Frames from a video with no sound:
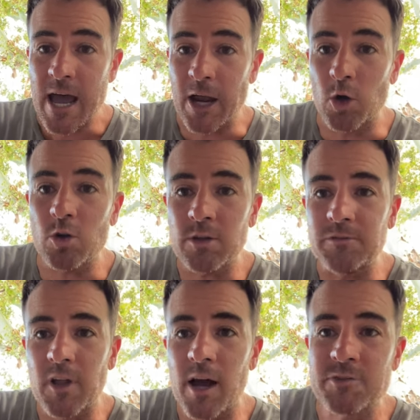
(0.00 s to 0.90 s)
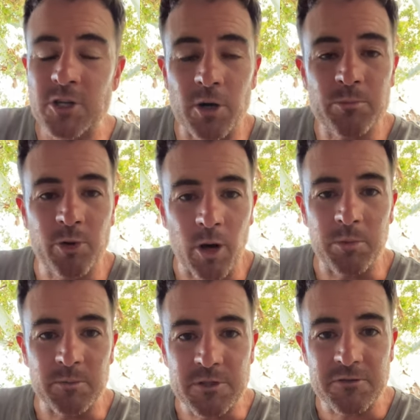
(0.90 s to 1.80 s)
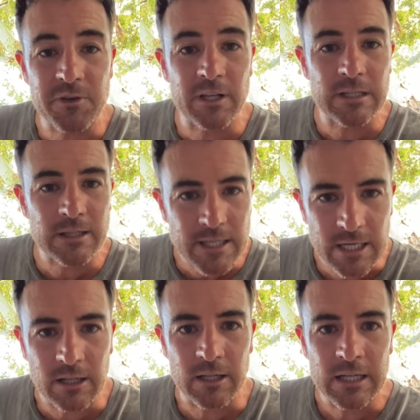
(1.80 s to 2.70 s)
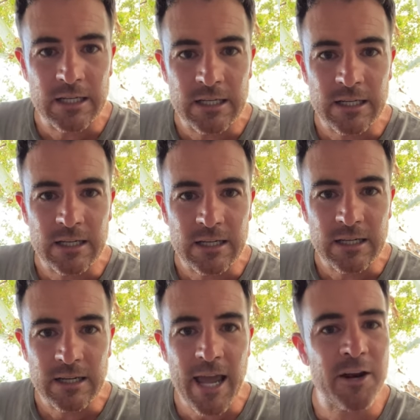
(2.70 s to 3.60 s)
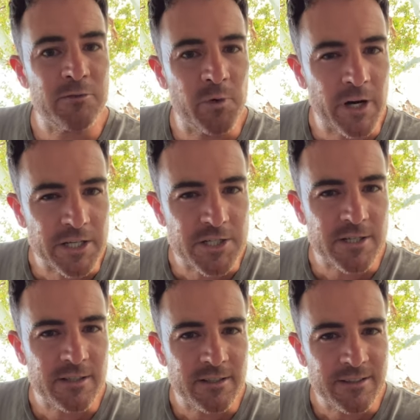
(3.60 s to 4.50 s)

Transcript: and all of life's odd problems feel a little out of reach.